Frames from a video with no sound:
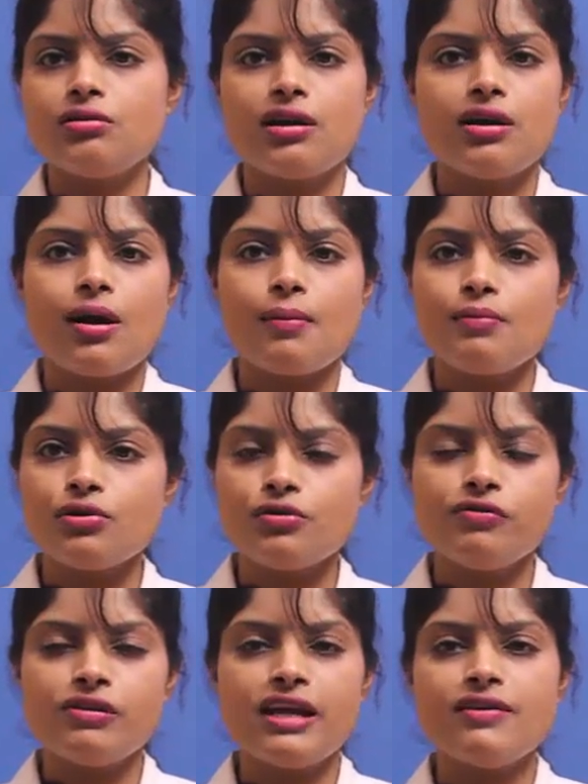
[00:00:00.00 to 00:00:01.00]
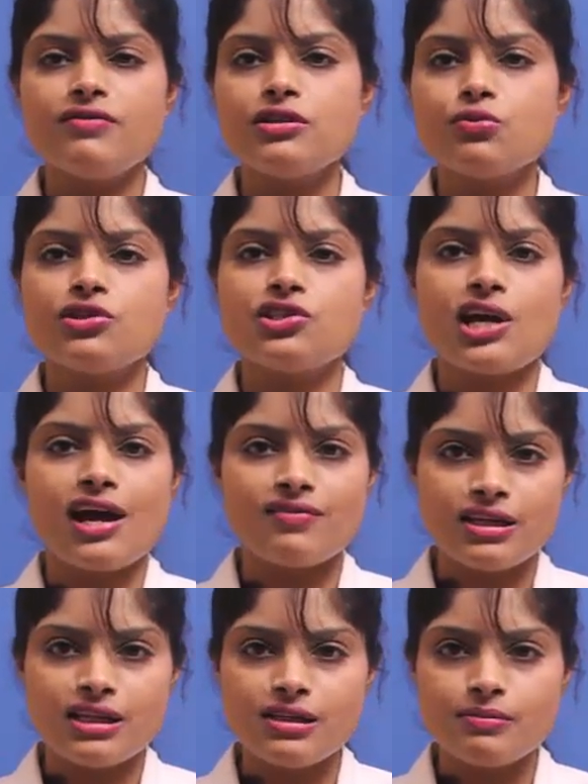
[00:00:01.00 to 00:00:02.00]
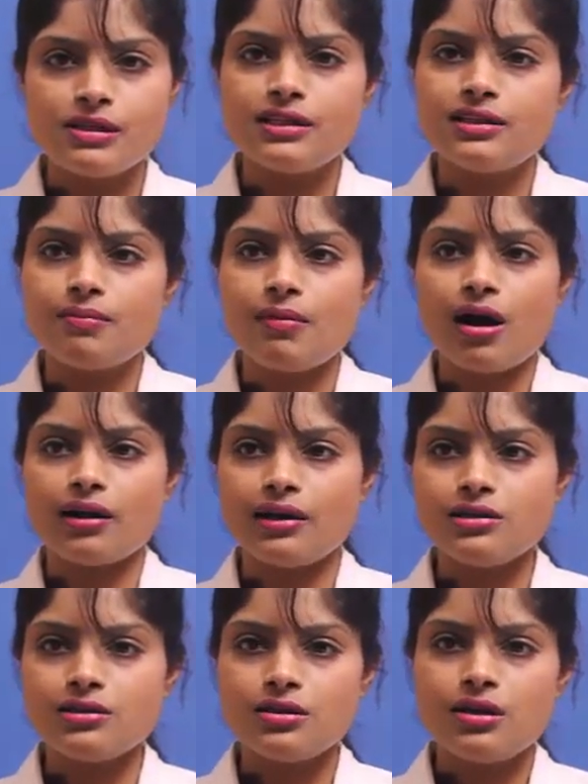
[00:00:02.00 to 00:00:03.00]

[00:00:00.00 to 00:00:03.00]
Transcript: There are a number of flavors which are available in the market